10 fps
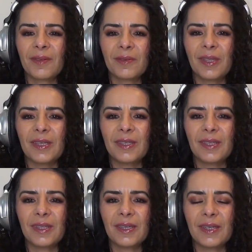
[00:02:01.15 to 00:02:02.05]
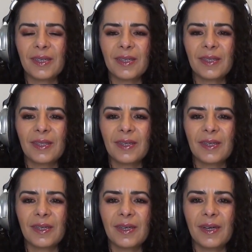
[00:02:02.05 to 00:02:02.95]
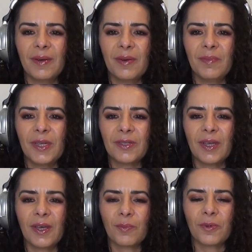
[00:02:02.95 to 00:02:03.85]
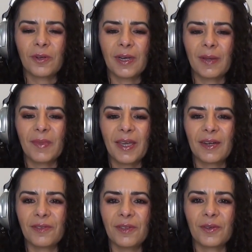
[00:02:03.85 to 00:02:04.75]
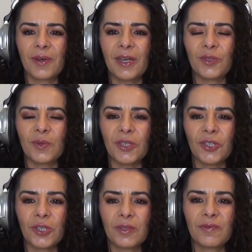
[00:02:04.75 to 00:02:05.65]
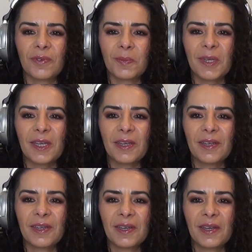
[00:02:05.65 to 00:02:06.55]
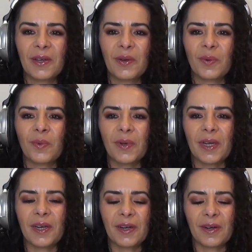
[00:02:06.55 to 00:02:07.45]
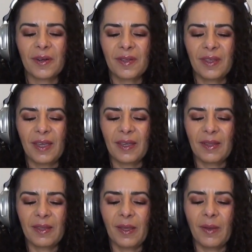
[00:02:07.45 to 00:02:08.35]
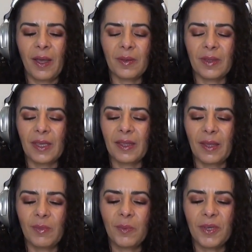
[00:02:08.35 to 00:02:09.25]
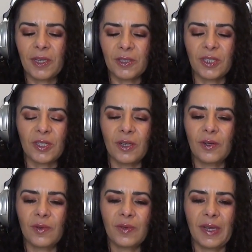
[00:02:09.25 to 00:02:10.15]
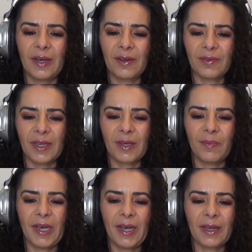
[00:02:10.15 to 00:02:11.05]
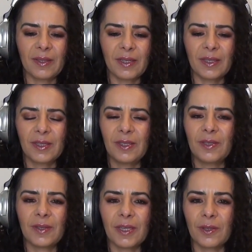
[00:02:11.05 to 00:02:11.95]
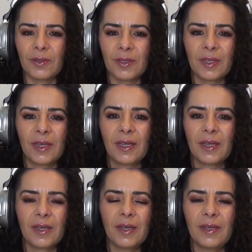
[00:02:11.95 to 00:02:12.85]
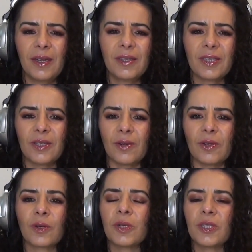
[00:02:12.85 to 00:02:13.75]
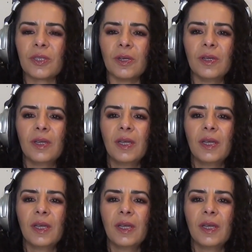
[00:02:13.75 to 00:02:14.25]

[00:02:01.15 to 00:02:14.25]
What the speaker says: They did the mental health program. They had a little graduation for me where they let me pick a stone out of like a bag, like those, not a stone, a crystal.